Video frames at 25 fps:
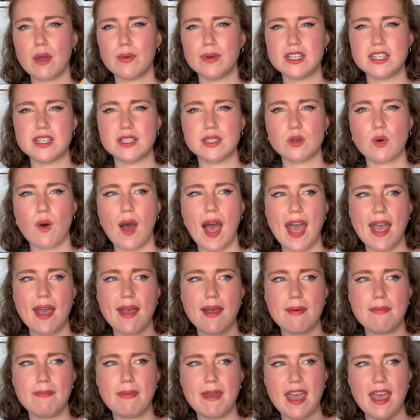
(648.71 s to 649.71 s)
which is quite
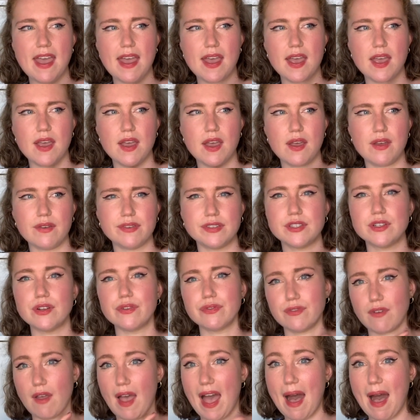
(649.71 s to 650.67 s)
a bit of stuff